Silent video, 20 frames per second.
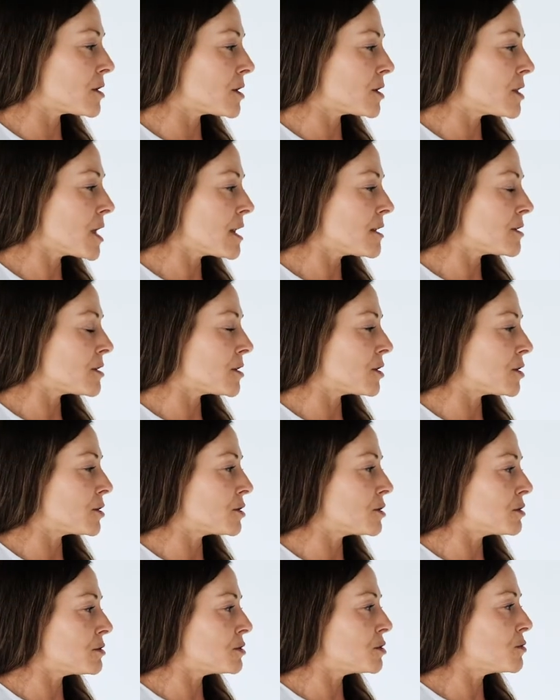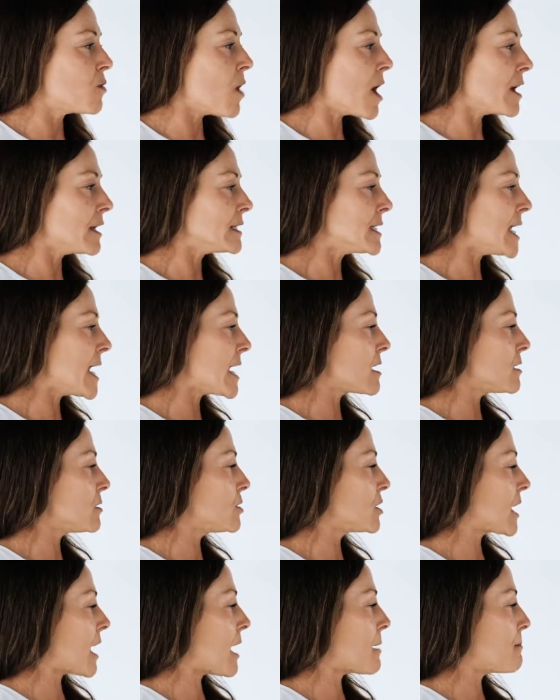then you want to take a
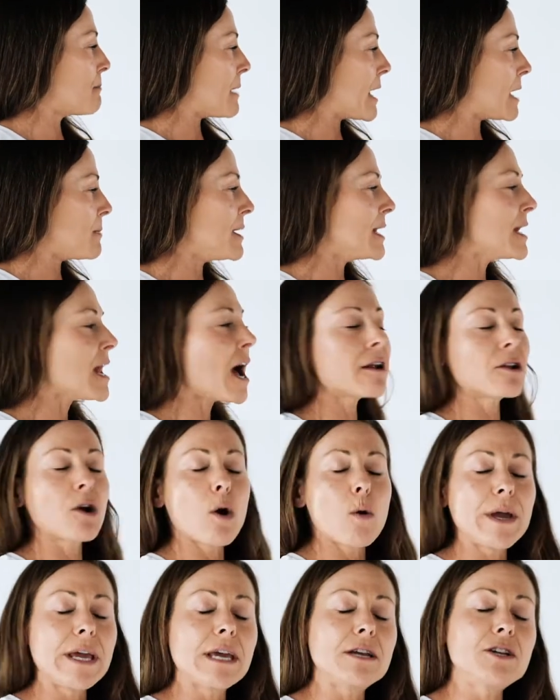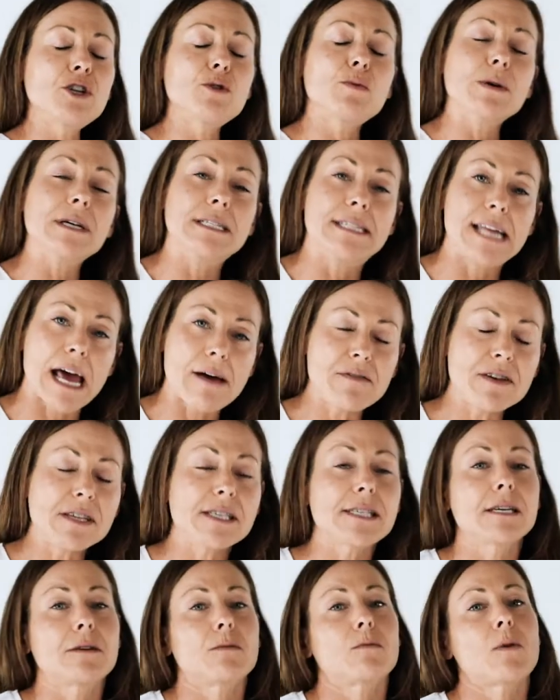look at maybe not going into a
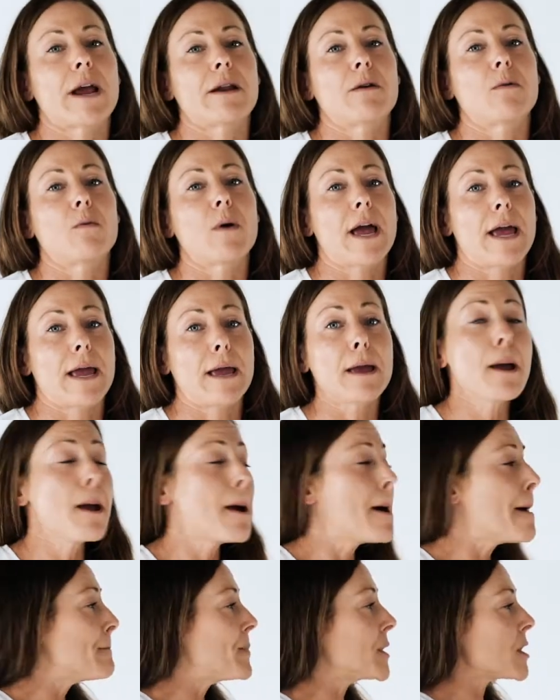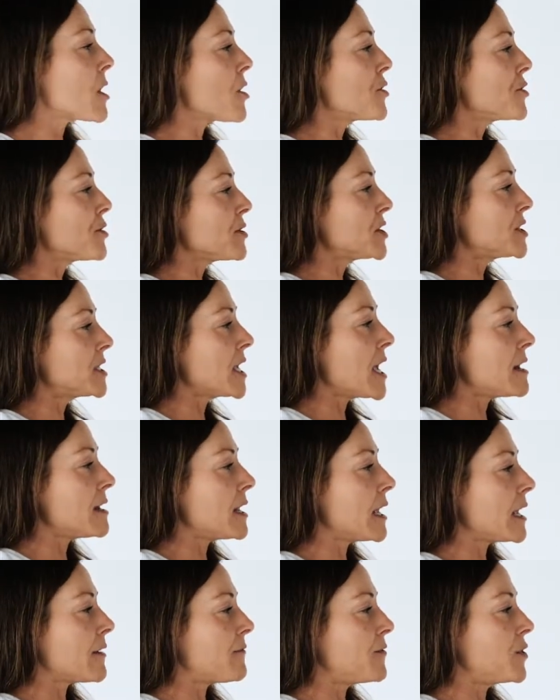deficit right away, but
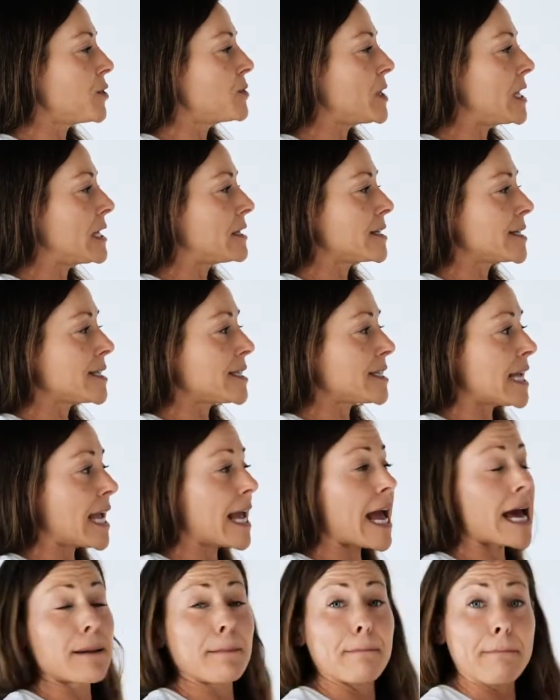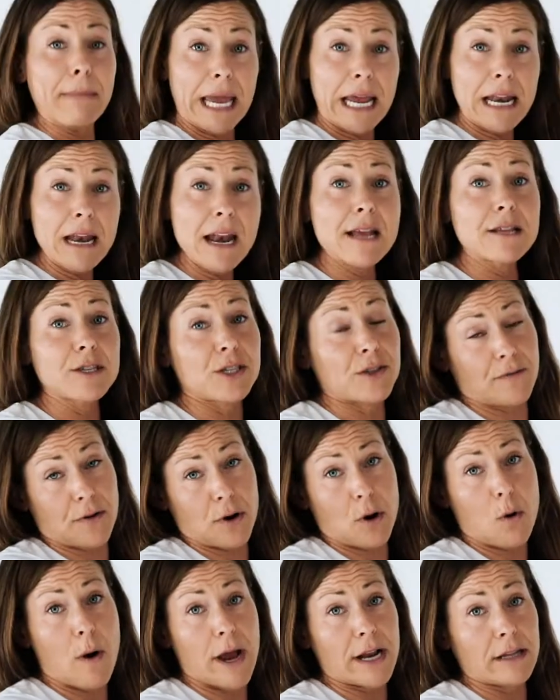understanding if you need to stay out of maintenance for
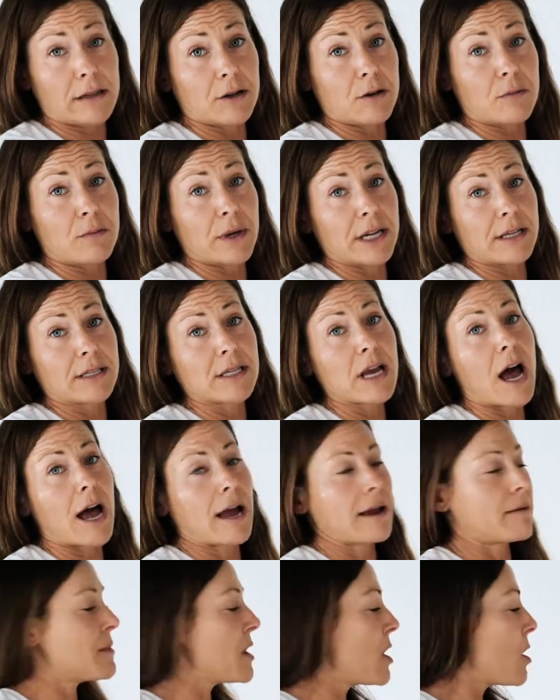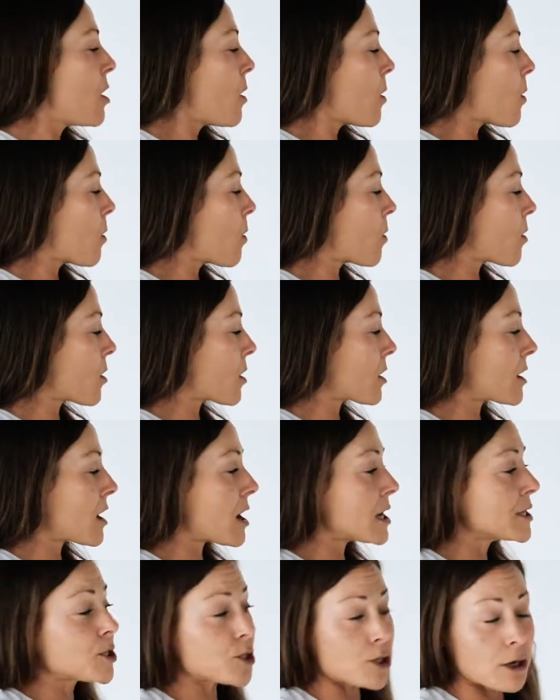quite a little bit of time, or
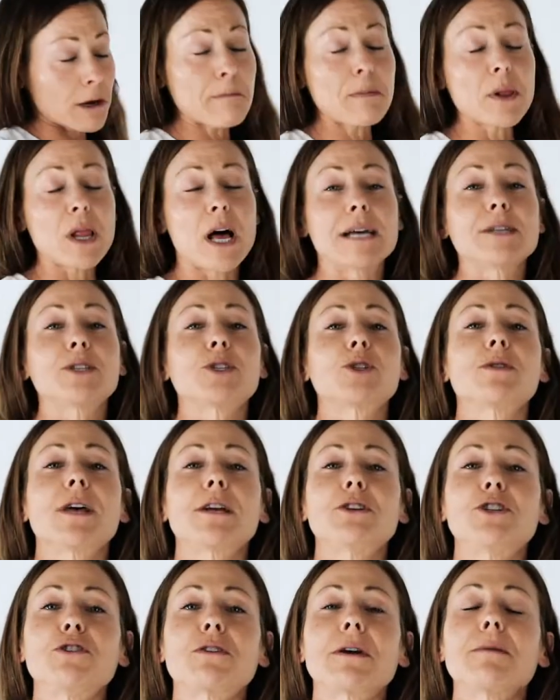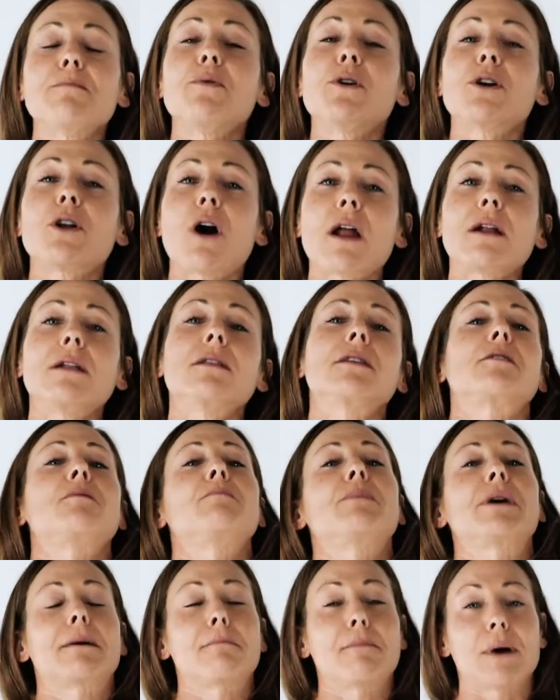a surplus so that you can put on a little
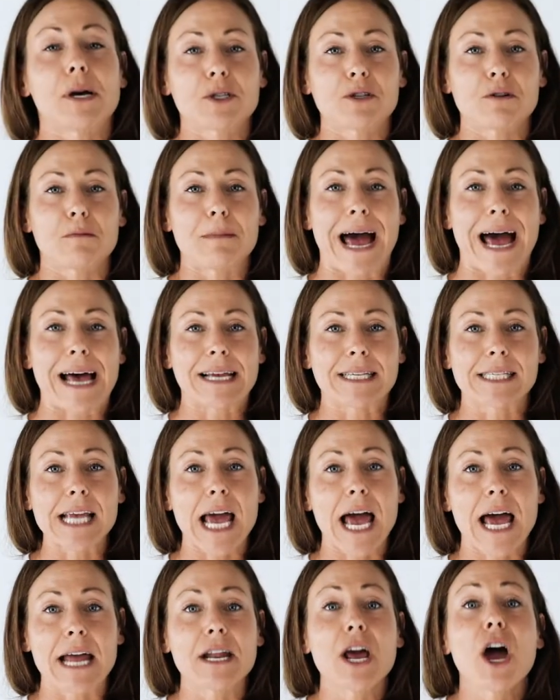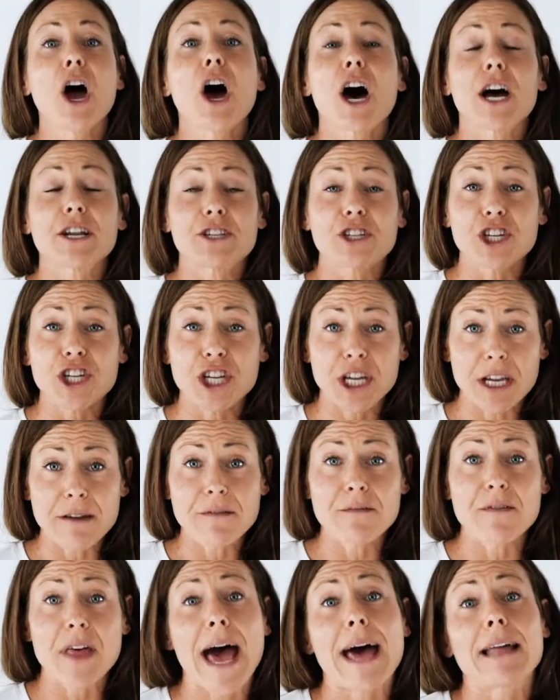bit of muscle mass and
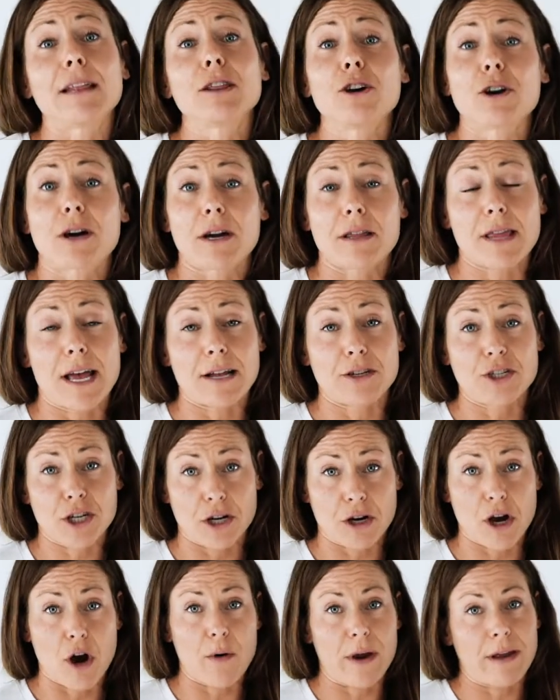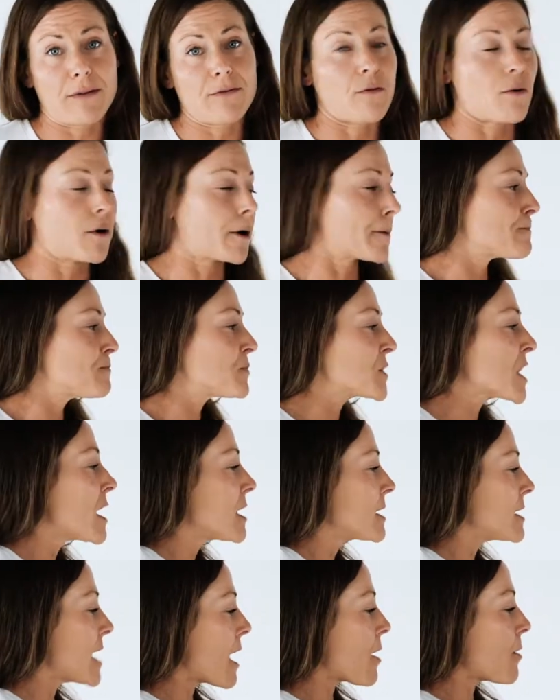achieve that look that you're going for.
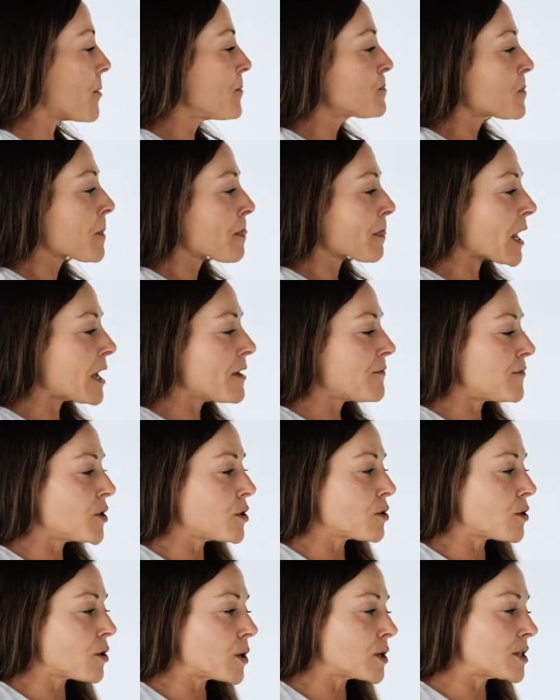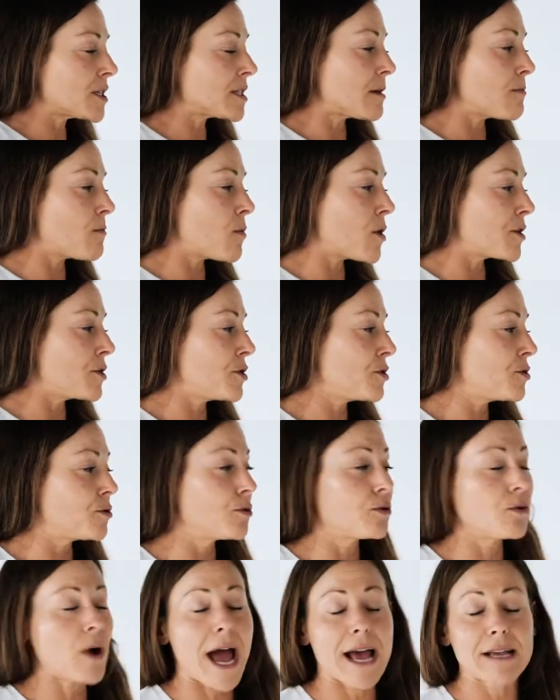Now, if you're someone
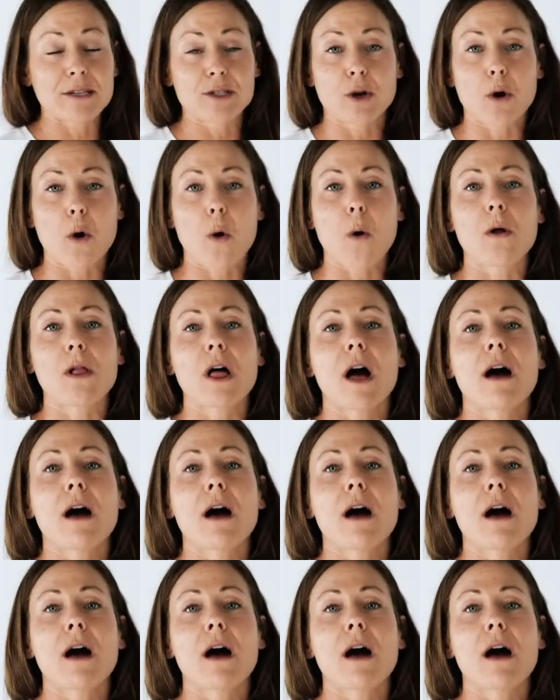who has a goal